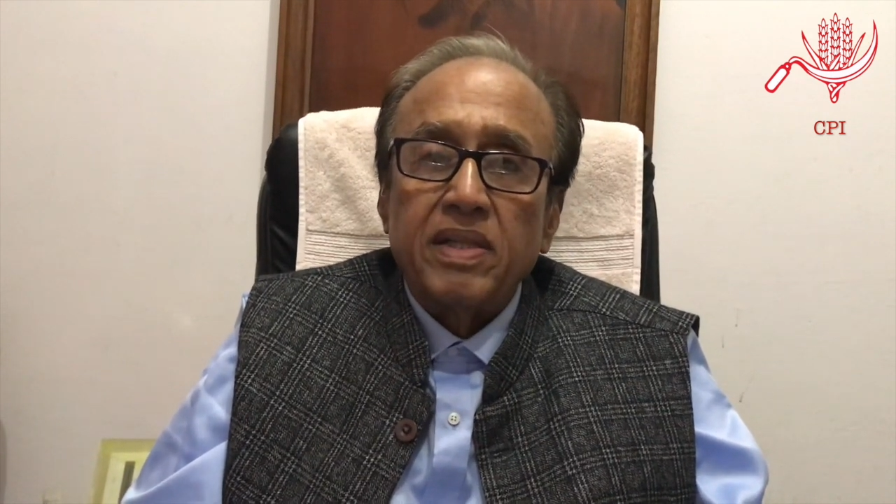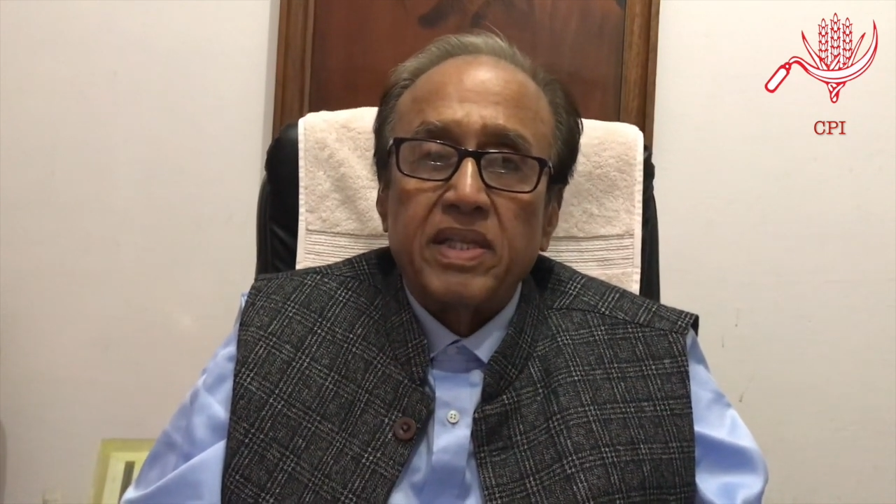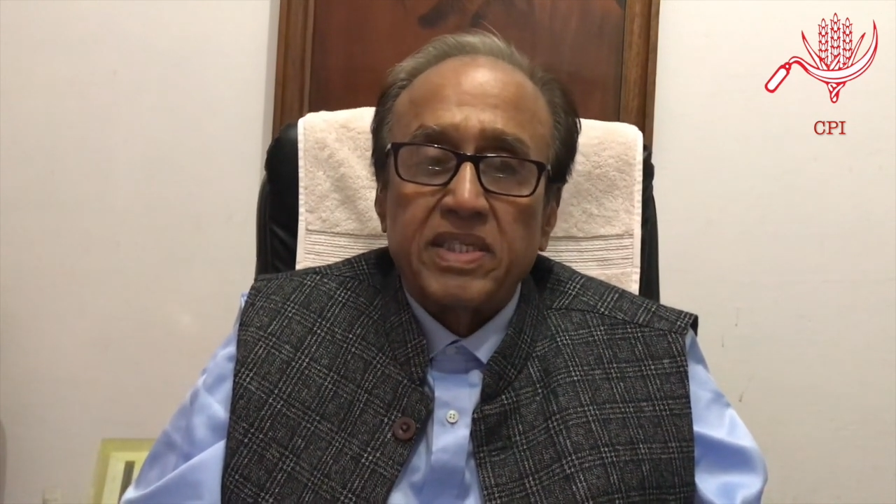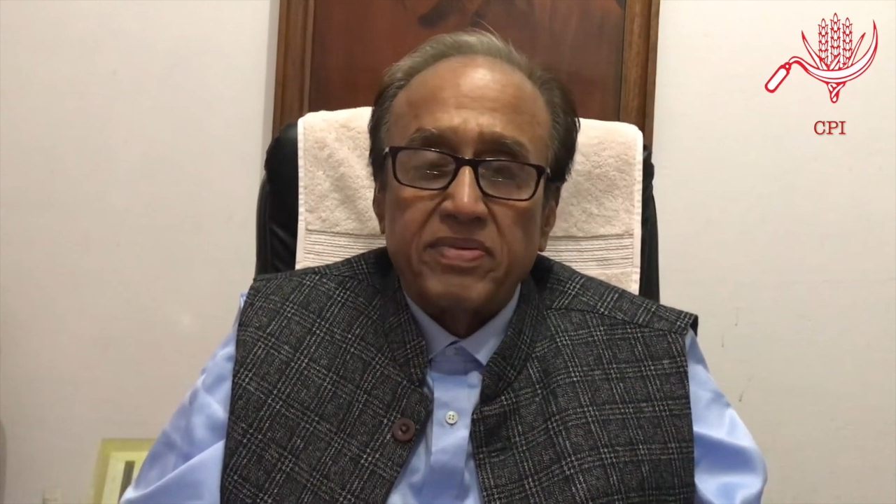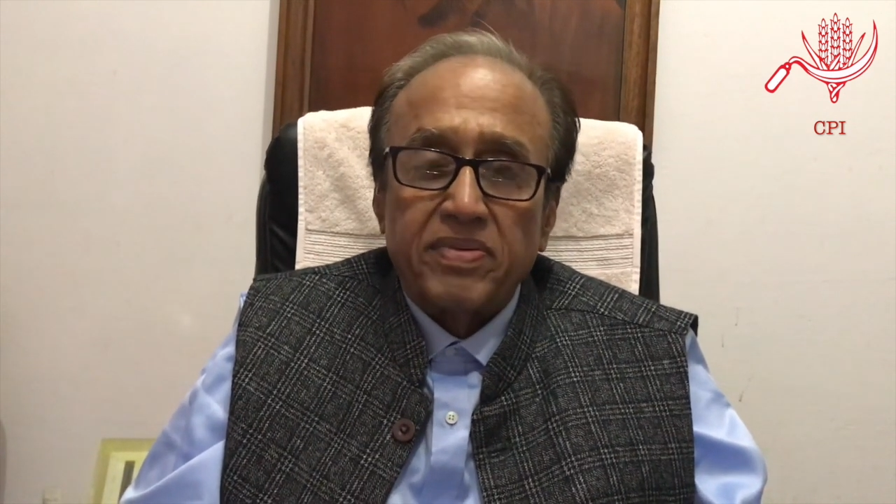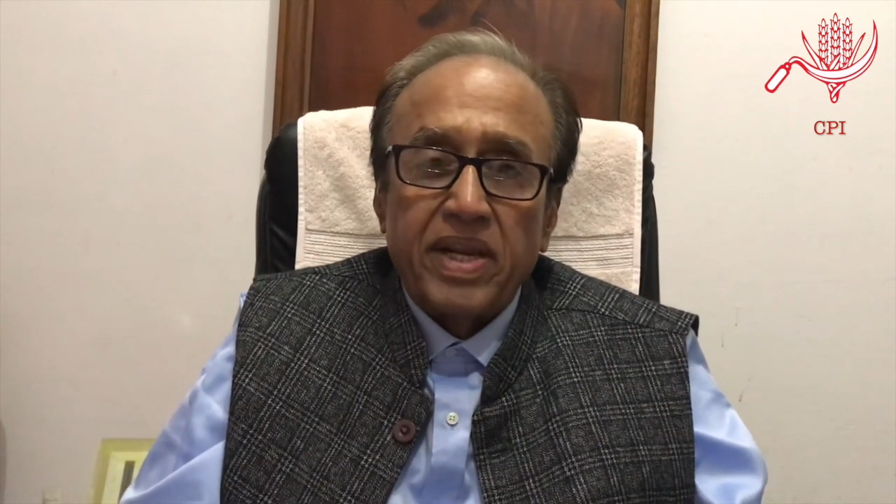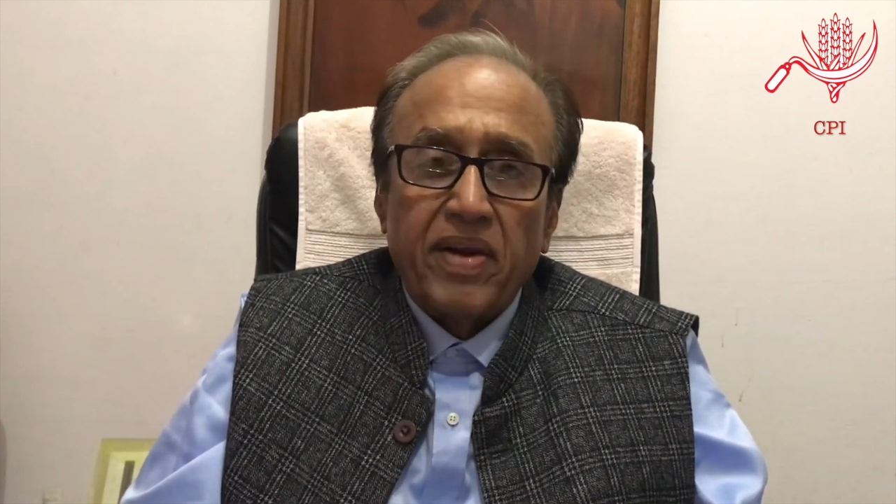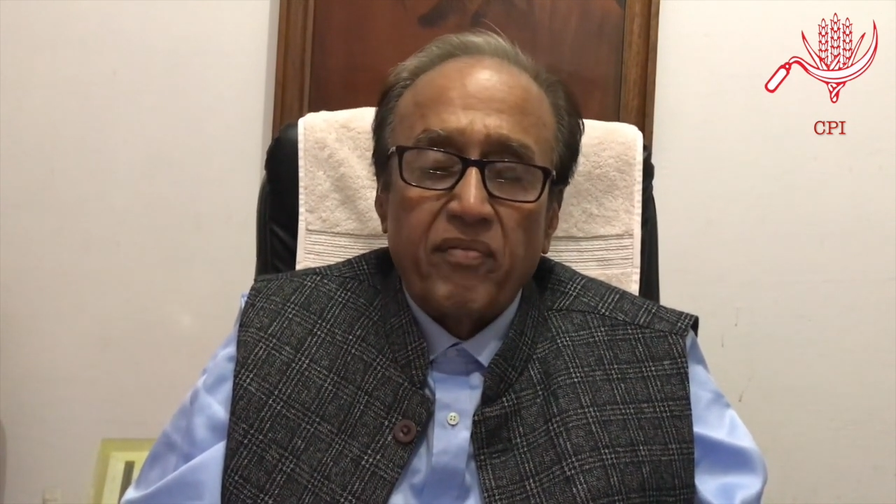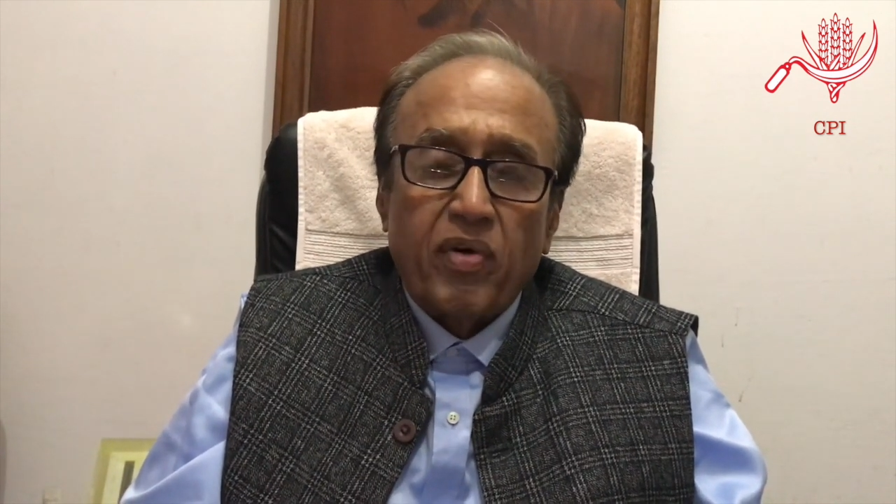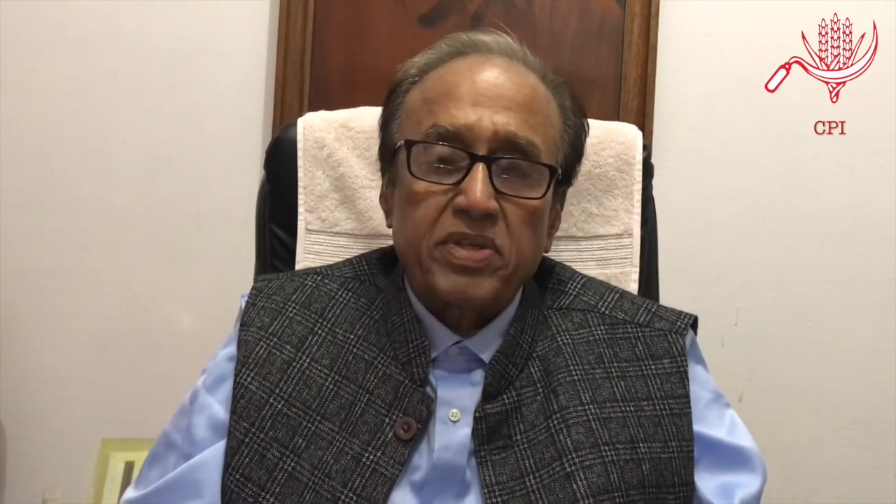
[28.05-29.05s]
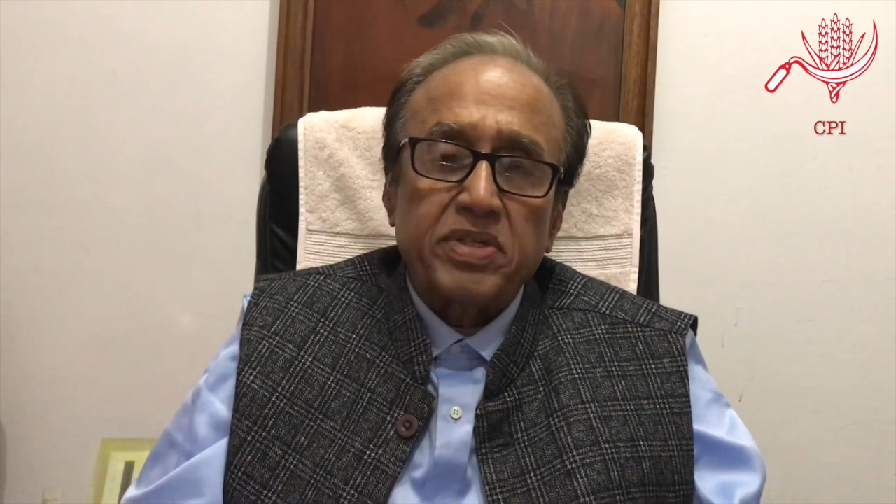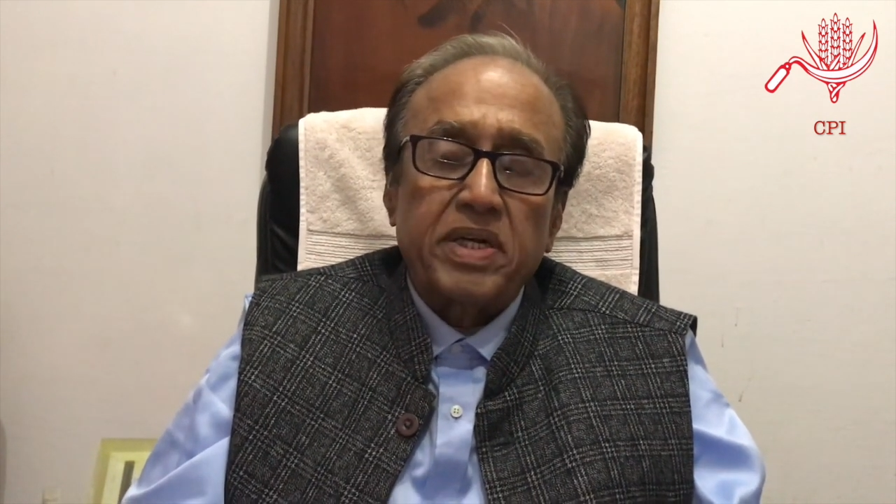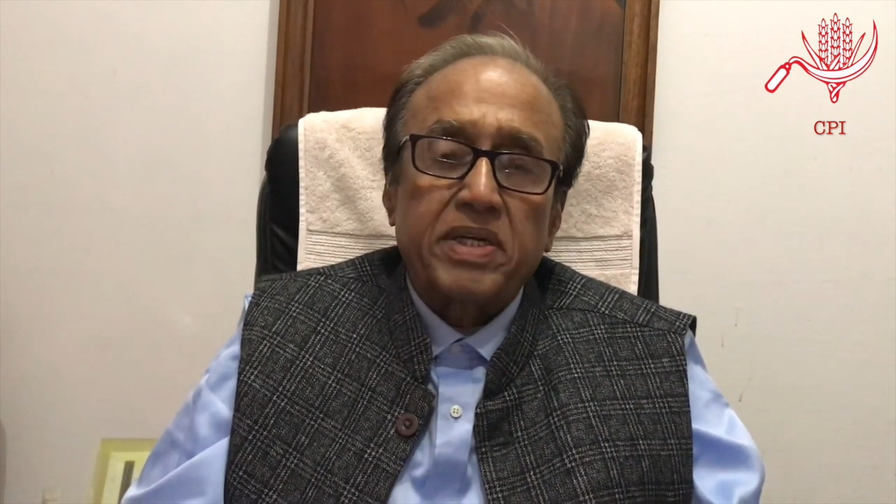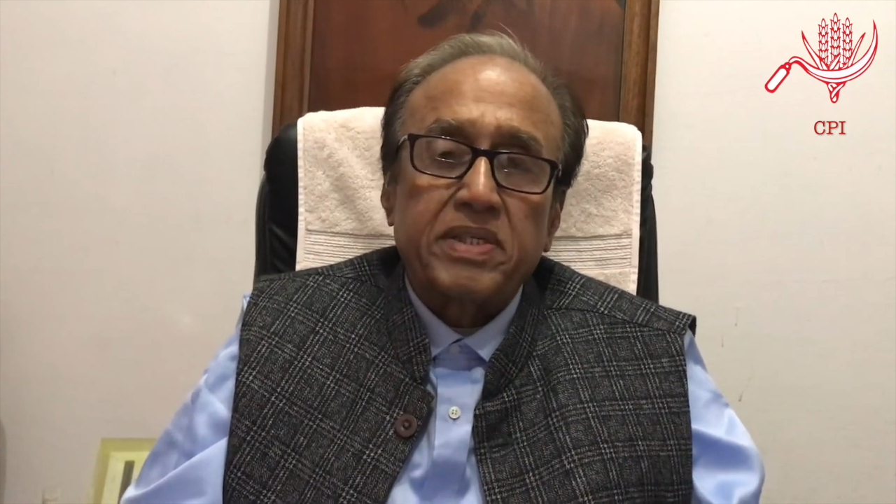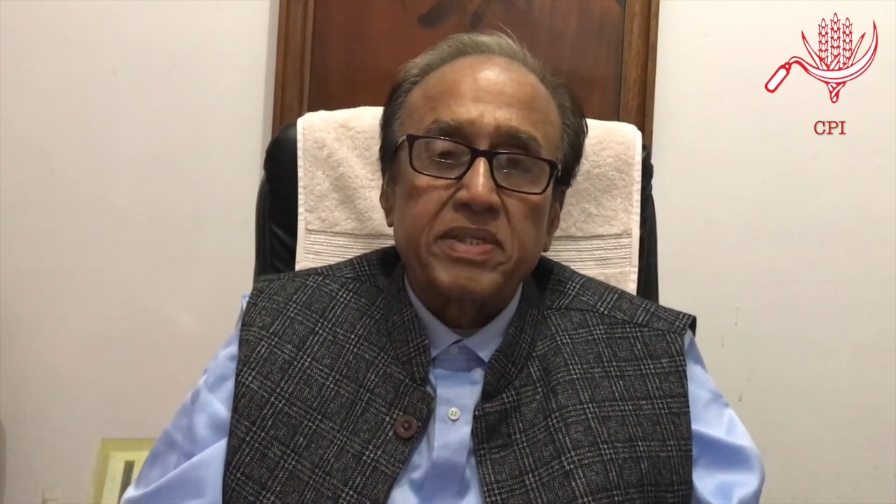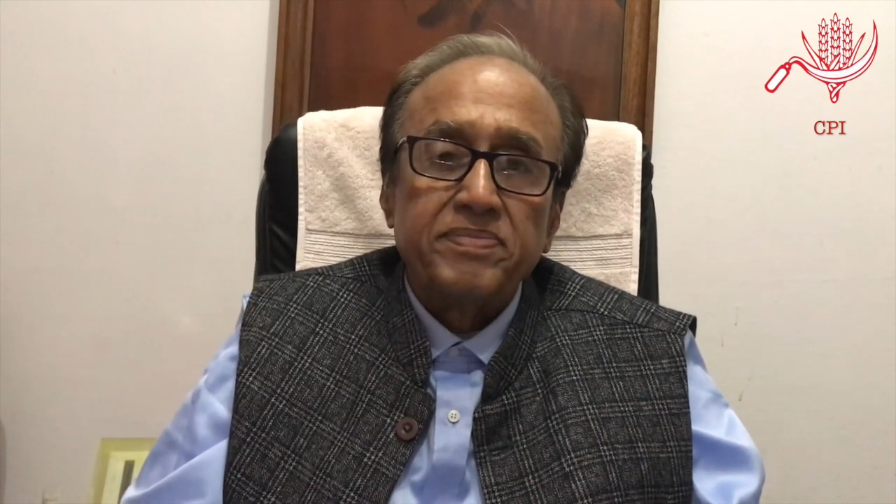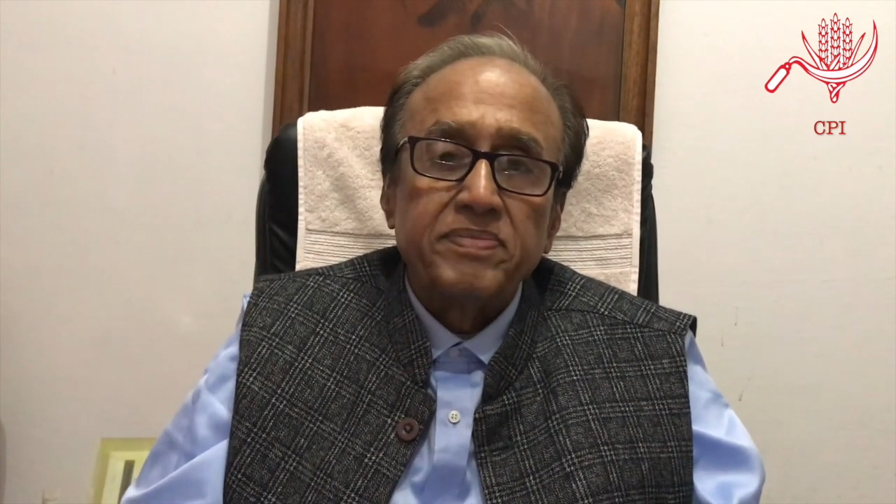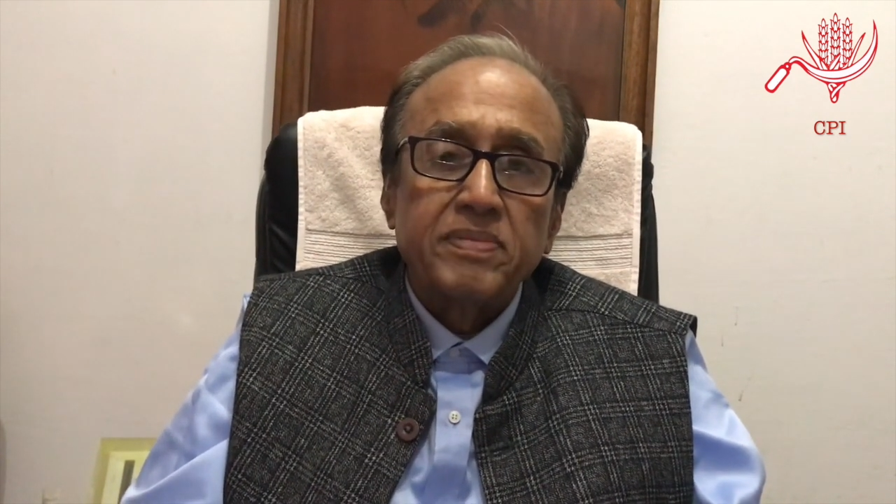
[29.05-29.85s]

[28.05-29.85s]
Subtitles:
This is very unfortunate.